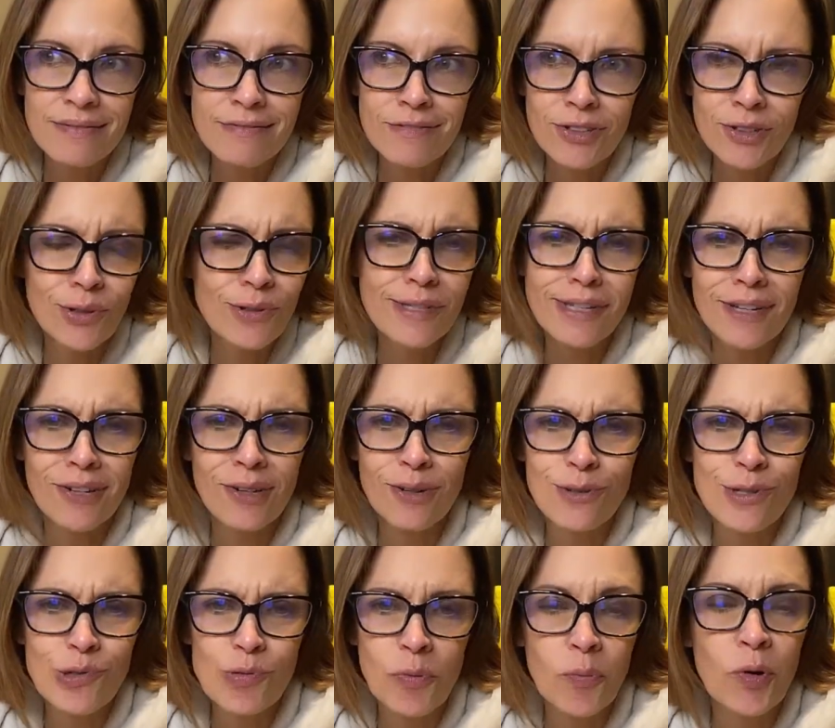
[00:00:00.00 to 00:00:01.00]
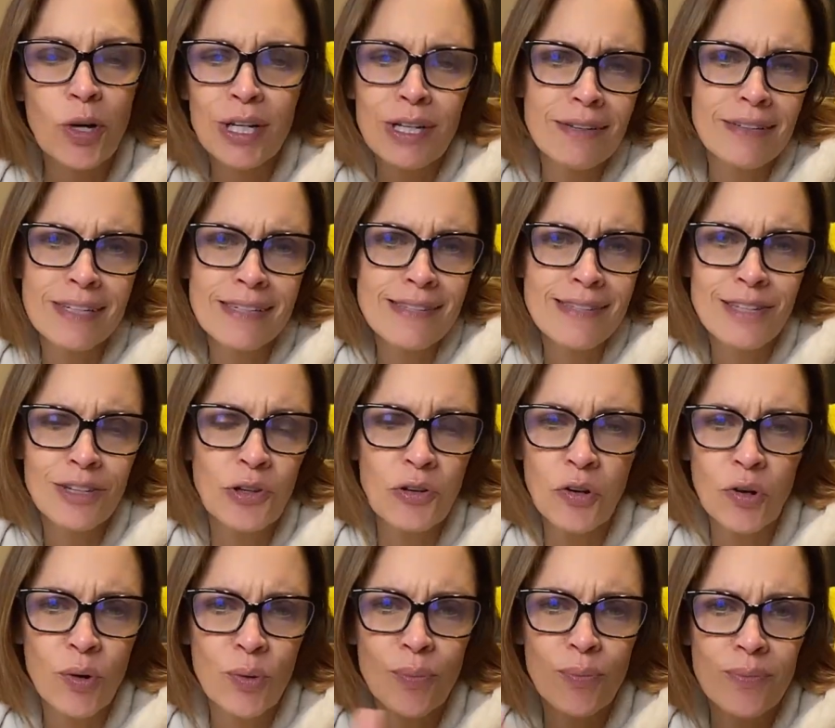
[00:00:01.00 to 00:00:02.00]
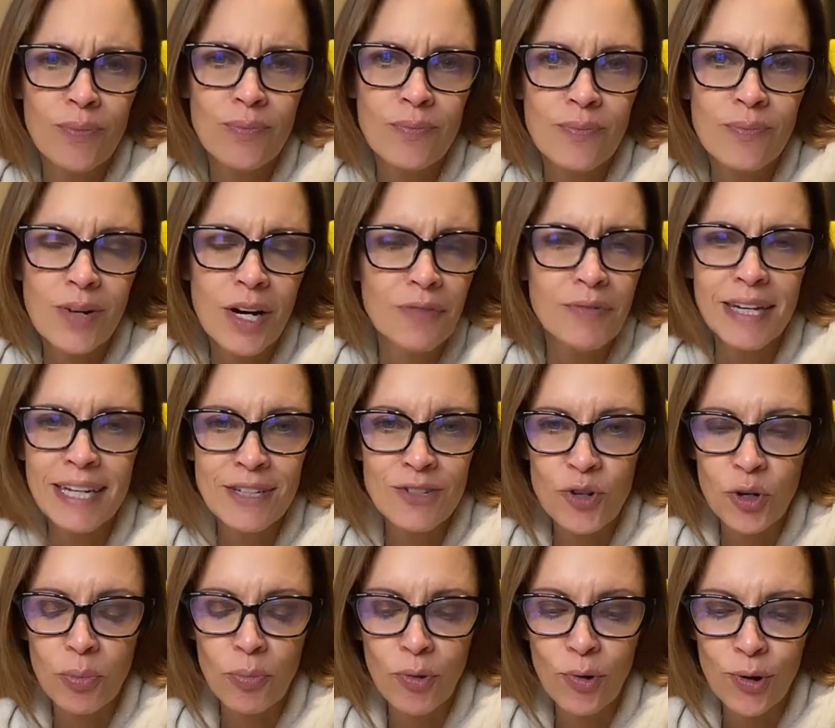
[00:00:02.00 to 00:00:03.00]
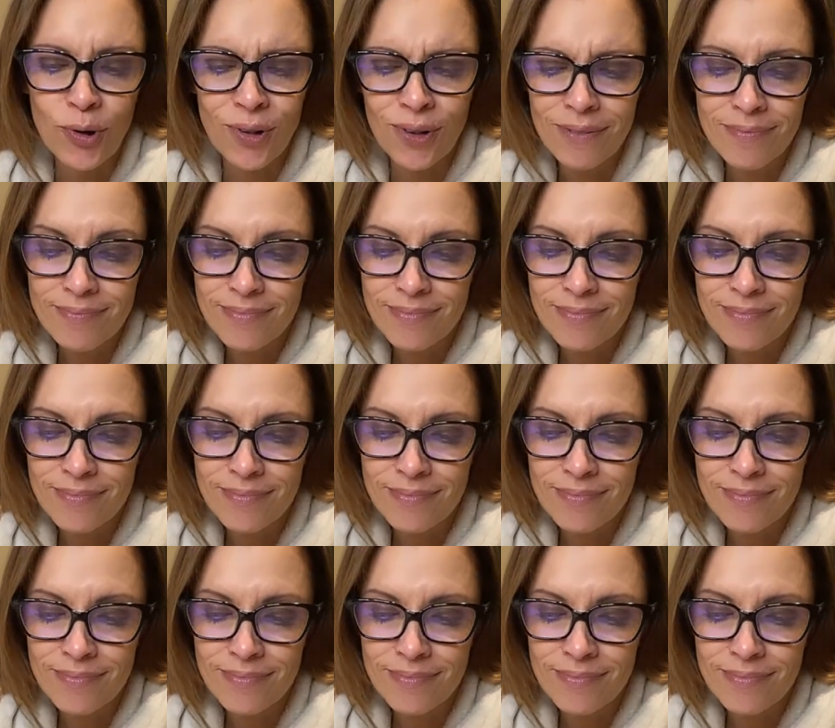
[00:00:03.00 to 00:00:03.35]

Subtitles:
Who's gonna go, well, unless you know of an indoor pool,